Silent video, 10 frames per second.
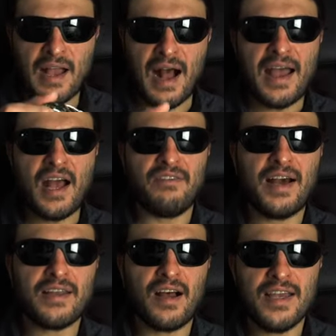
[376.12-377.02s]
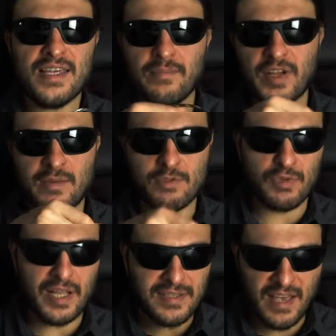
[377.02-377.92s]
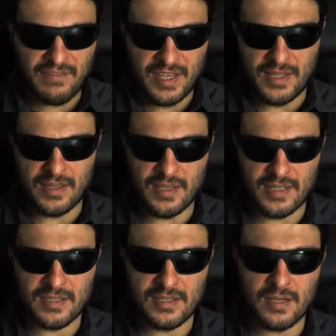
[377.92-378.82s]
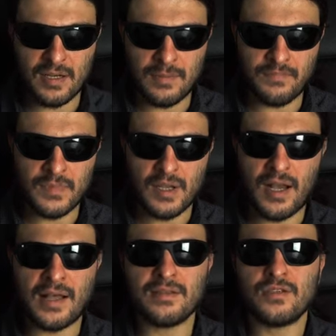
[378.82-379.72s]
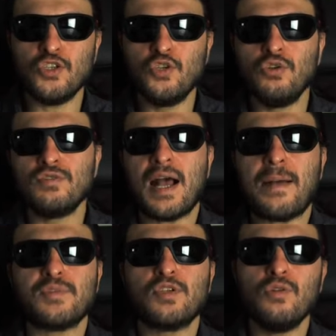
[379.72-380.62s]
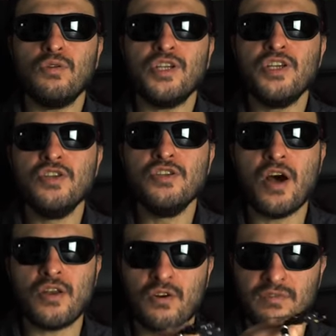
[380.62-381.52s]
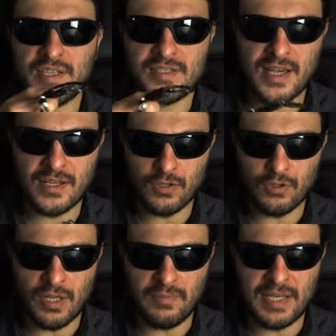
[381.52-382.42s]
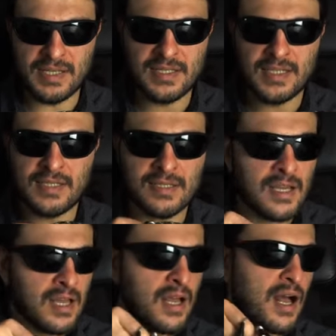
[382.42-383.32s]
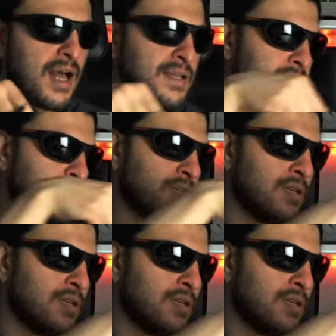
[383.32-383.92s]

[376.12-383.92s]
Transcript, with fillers: I have had IEM cables where that's heavier than this, and you lose absolutely none of the technical abilities, and